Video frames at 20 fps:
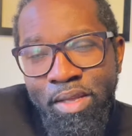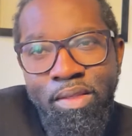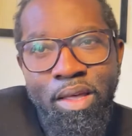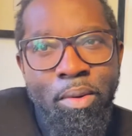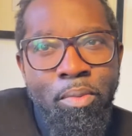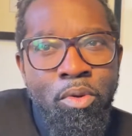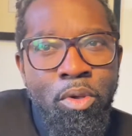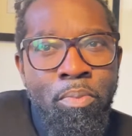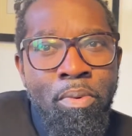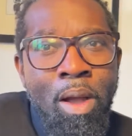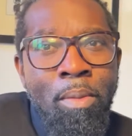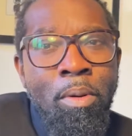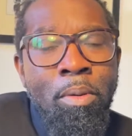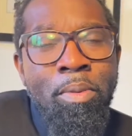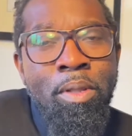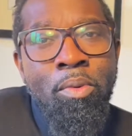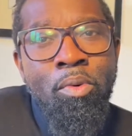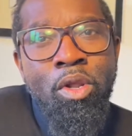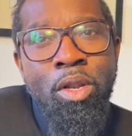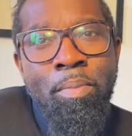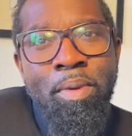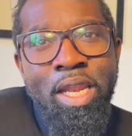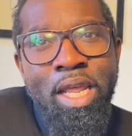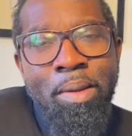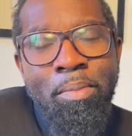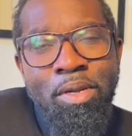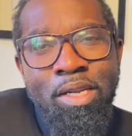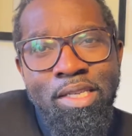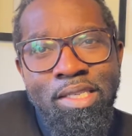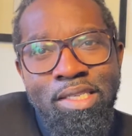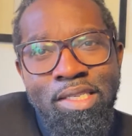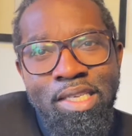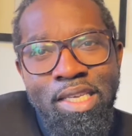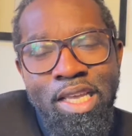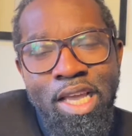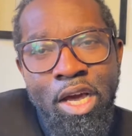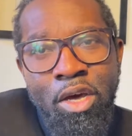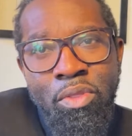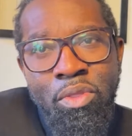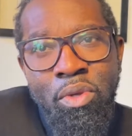that we probably would have been able to
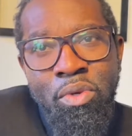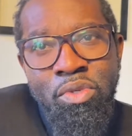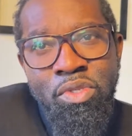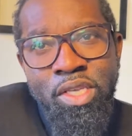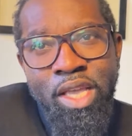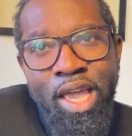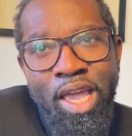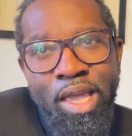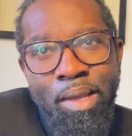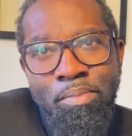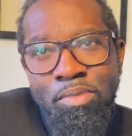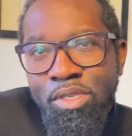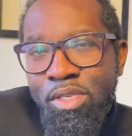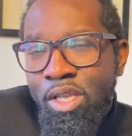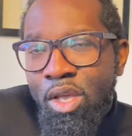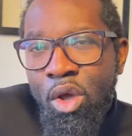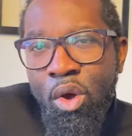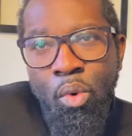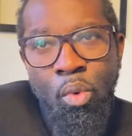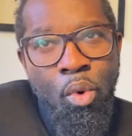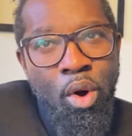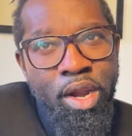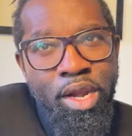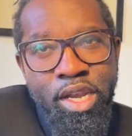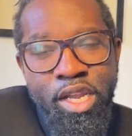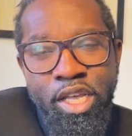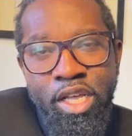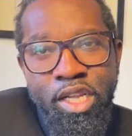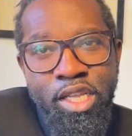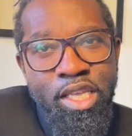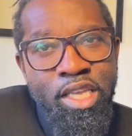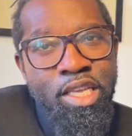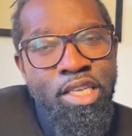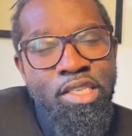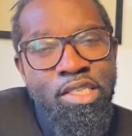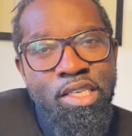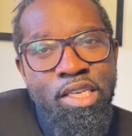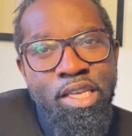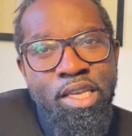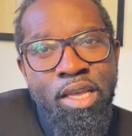see out those games 1-0
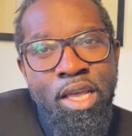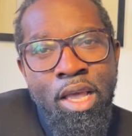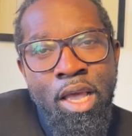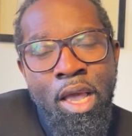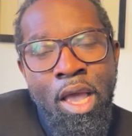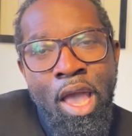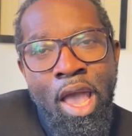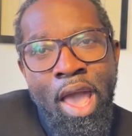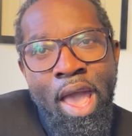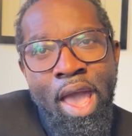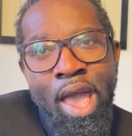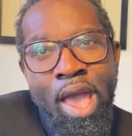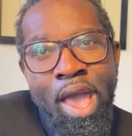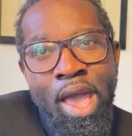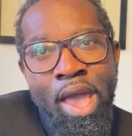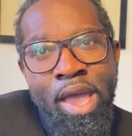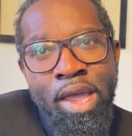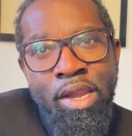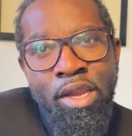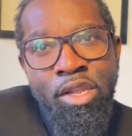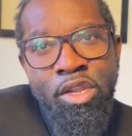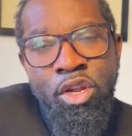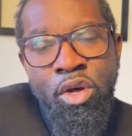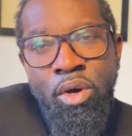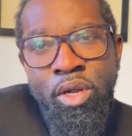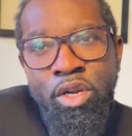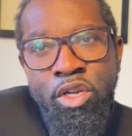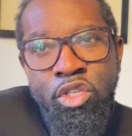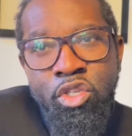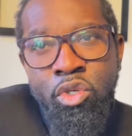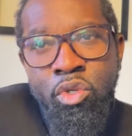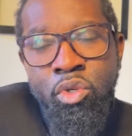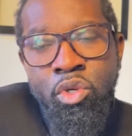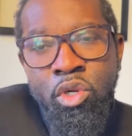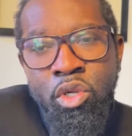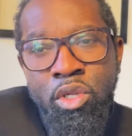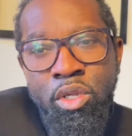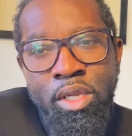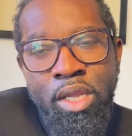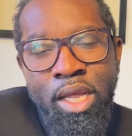easy. And, under
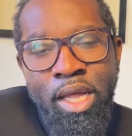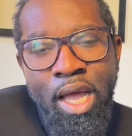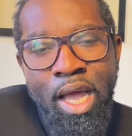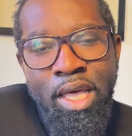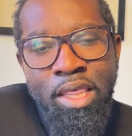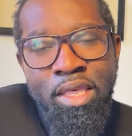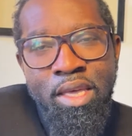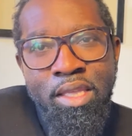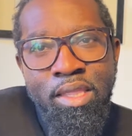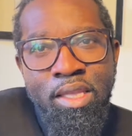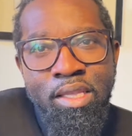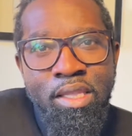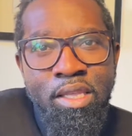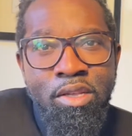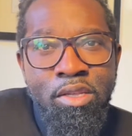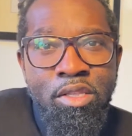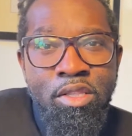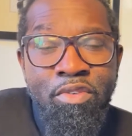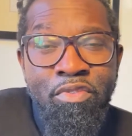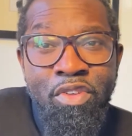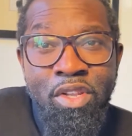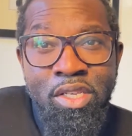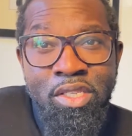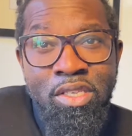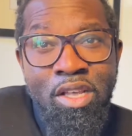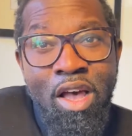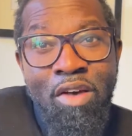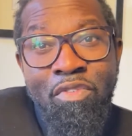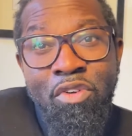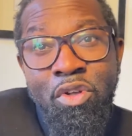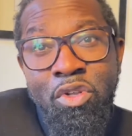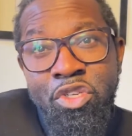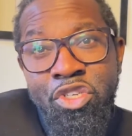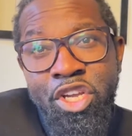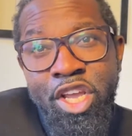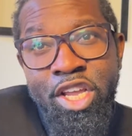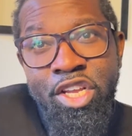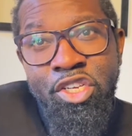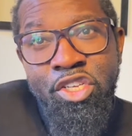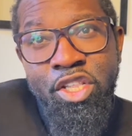Tuchel, I think that the philosophical
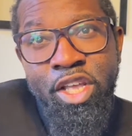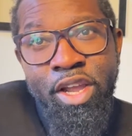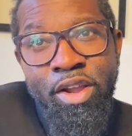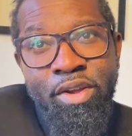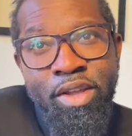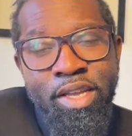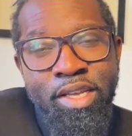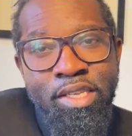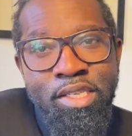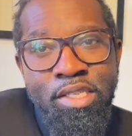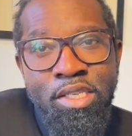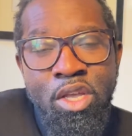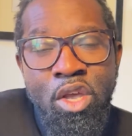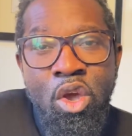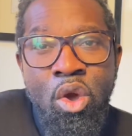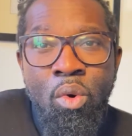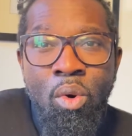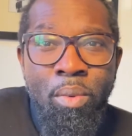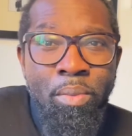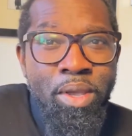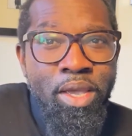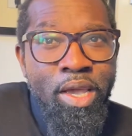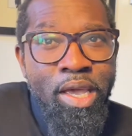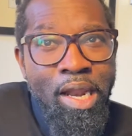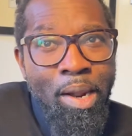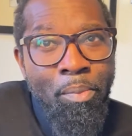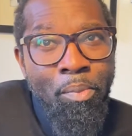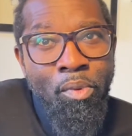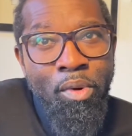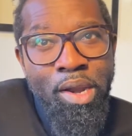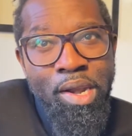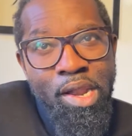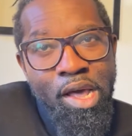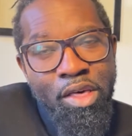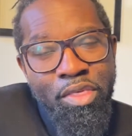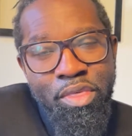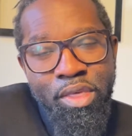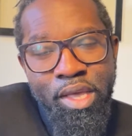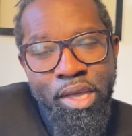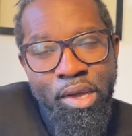change there is when we get up
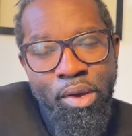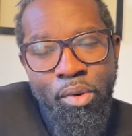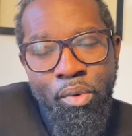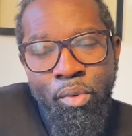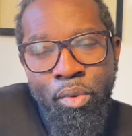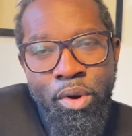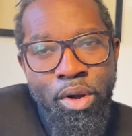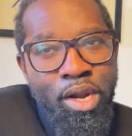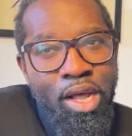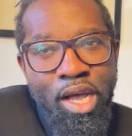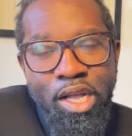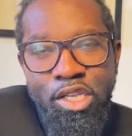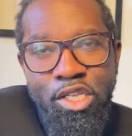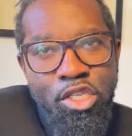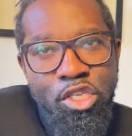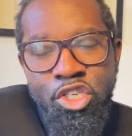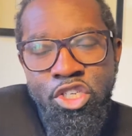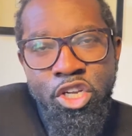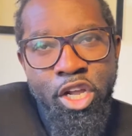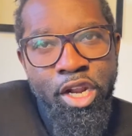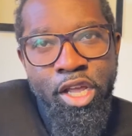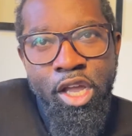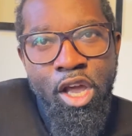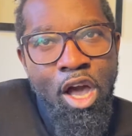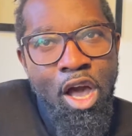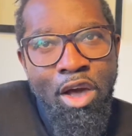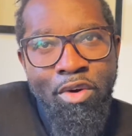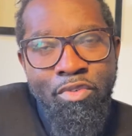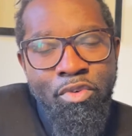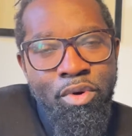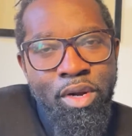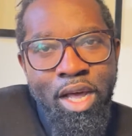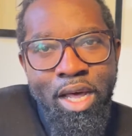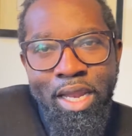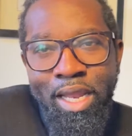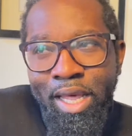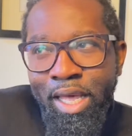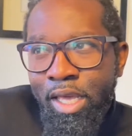1-0, we're not shutting off. We're not